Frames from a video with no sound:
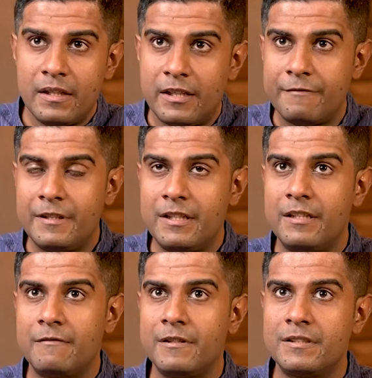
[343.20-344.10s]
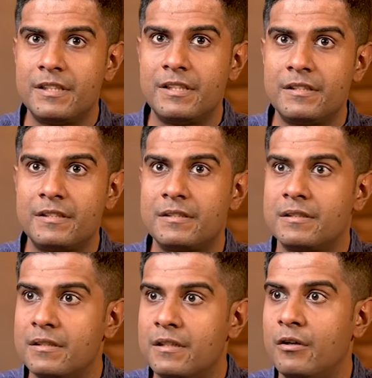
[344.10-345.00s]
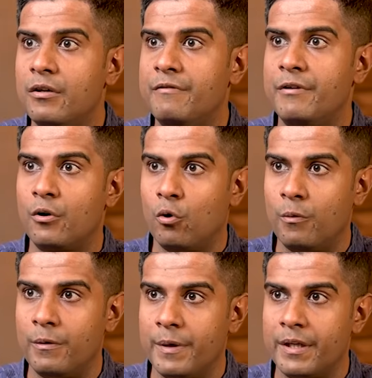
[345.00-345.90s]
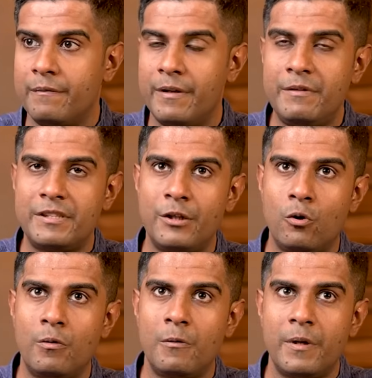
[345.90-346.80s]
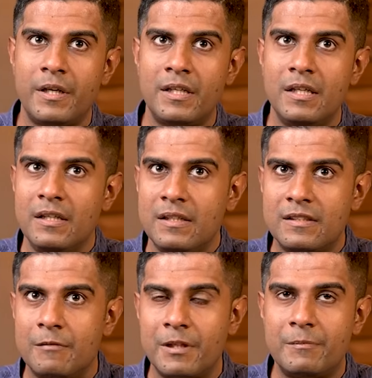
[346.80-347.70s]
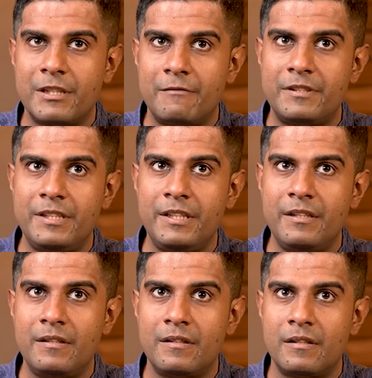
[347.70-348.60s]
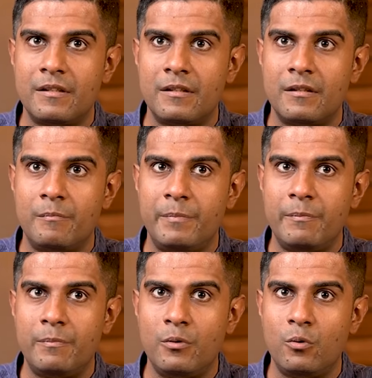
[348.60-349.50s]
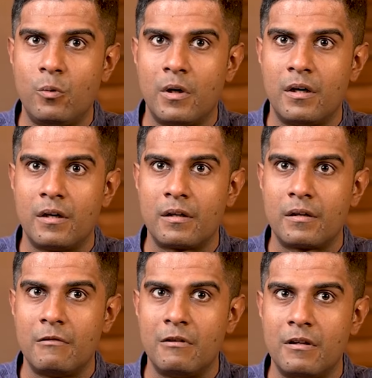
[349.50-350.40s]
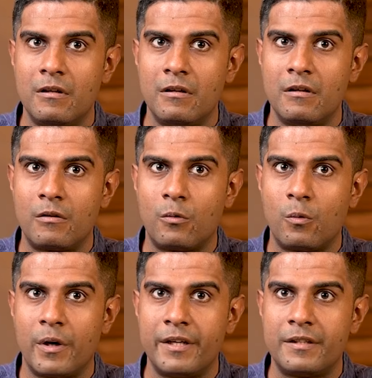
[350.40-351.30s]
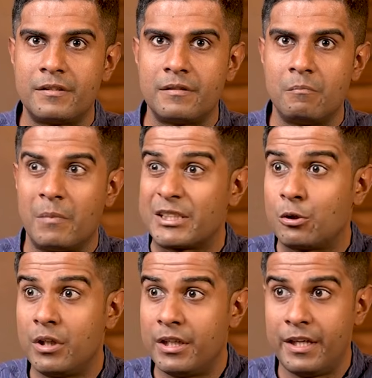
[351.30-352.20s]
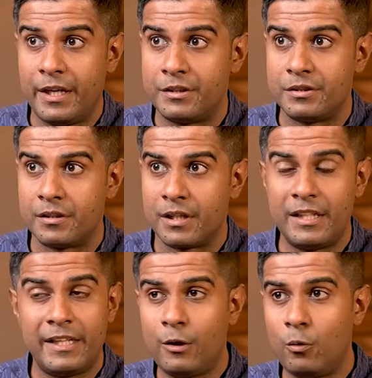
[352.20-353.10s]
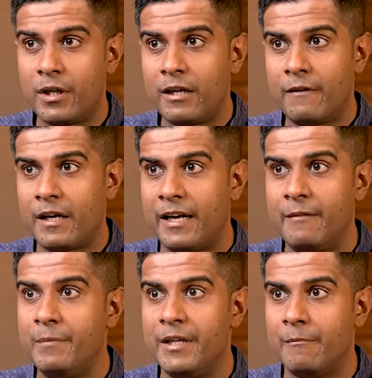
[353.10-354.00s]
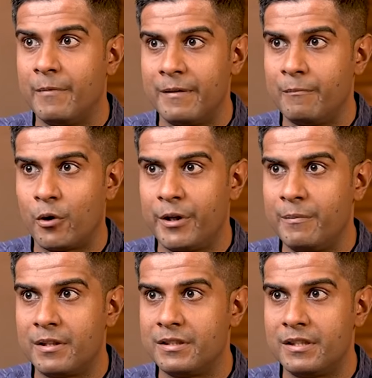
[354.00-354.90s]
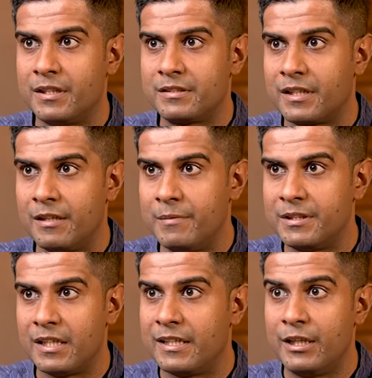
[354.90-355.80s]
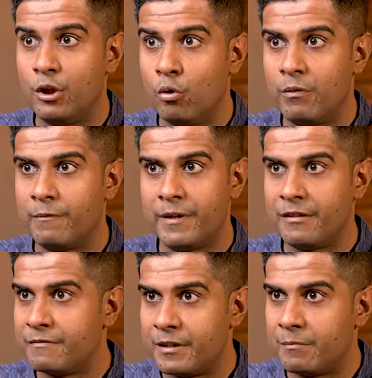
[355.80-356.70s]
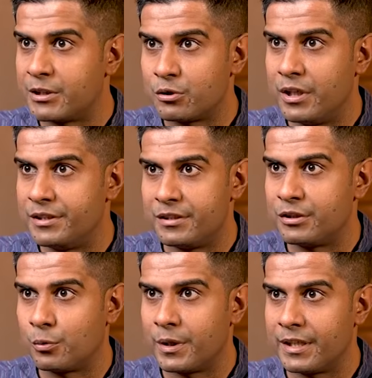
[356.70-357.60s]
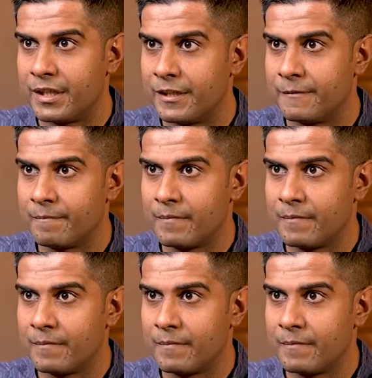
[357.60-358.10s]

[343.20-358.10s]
Definitely the first thing is if you are overweight. When we say overweight, sometimes I've seen people who are quite muscular in nature and they could have a high BMI. Body mass index can be slightly overweight if their musculature is quite high.